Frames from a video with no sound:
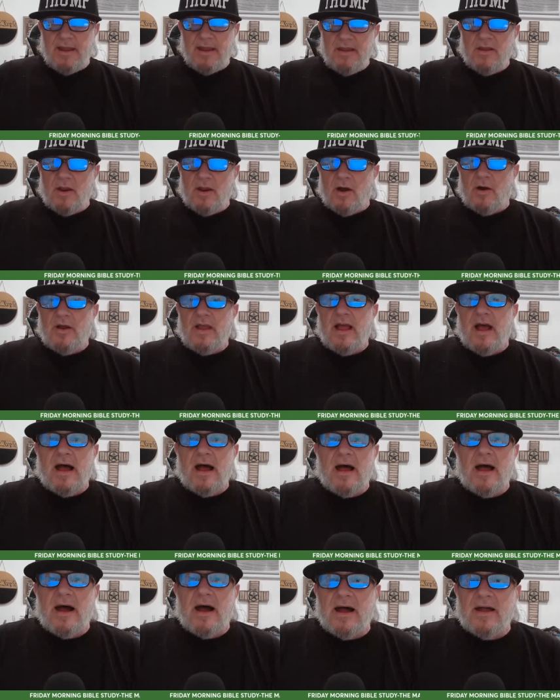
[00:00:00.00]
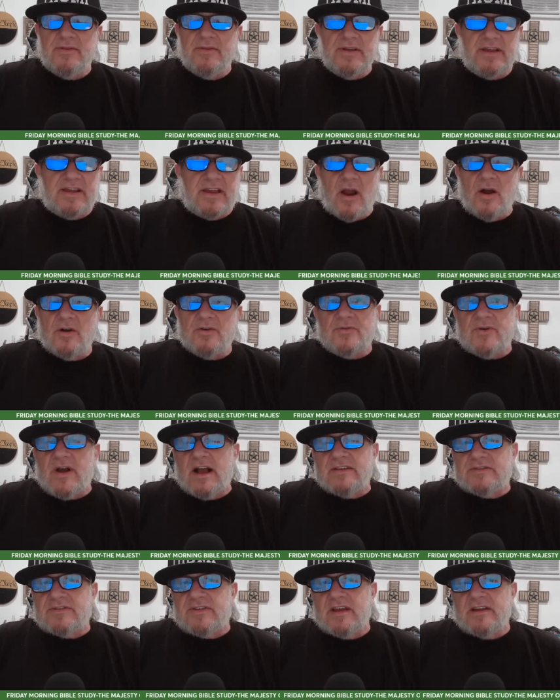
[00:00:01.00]
you know, uh, uh, that
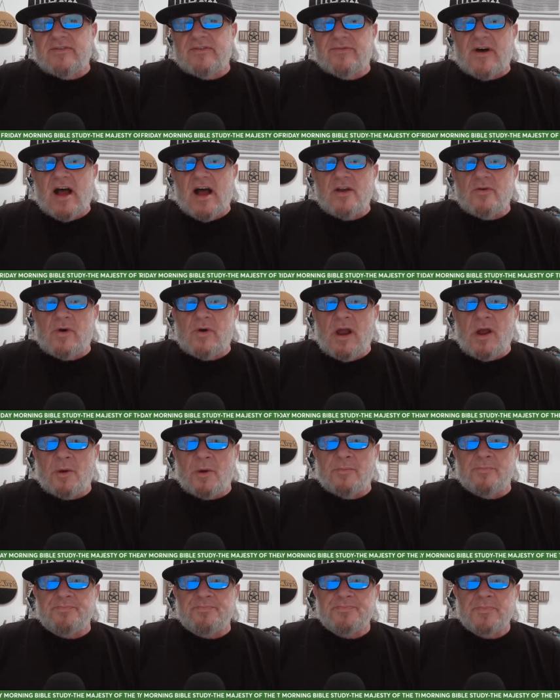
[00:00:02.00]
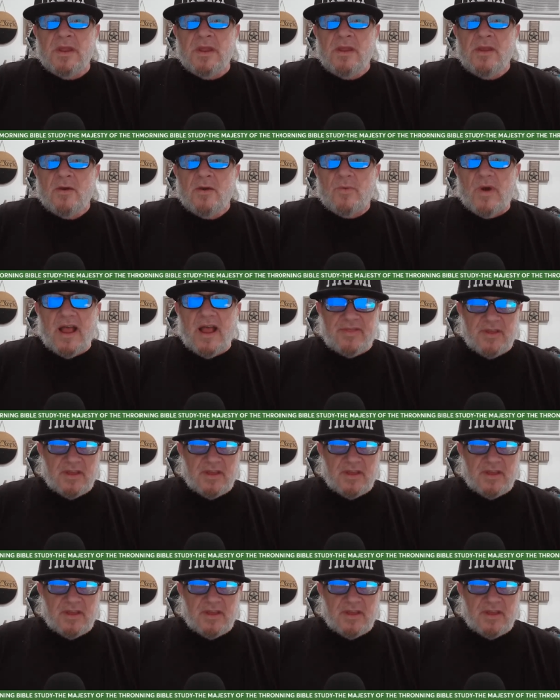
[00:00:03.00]
characterizes the divine realm, right?